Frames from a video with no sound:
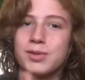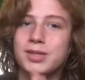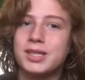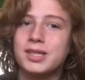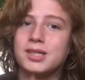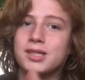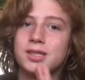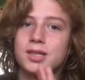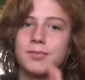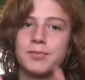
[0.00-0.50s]
We've
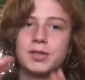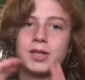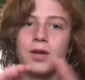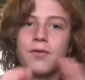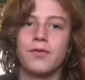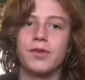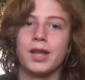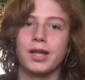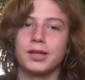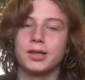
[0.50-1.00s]
seen some
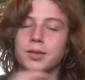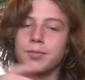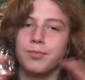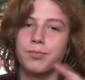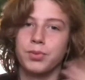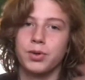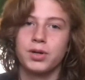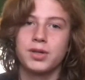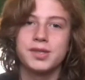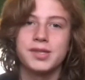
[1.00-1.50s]
stuff in like the
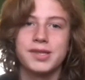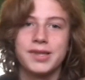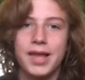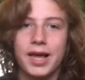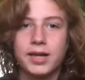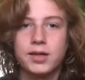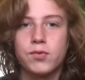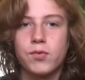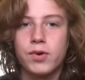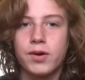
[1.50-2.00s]
books and
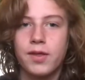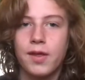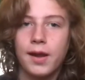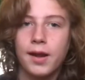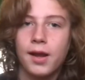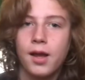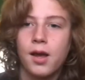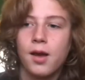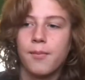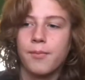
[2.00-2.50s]
that sort of
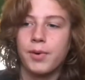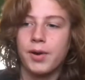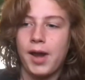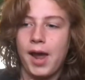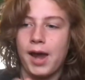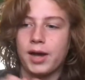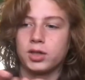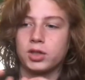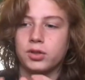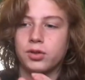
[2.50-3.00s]
thing, but
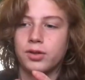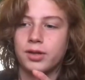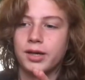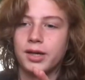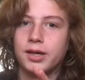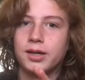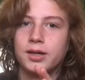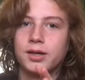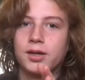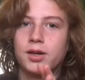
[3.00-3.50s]

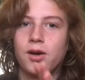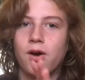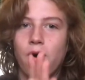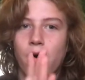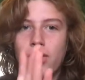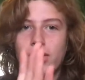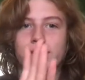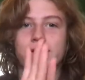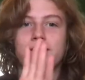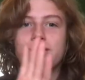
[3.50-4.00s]
actually
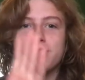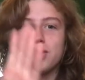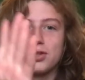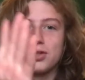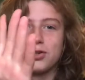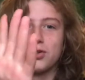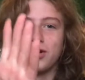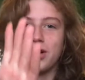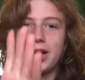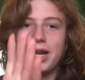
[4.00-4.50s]
on
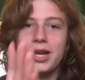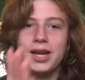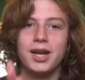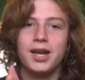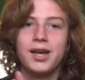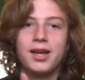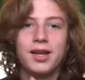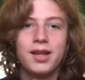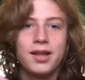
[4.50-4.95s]
screen,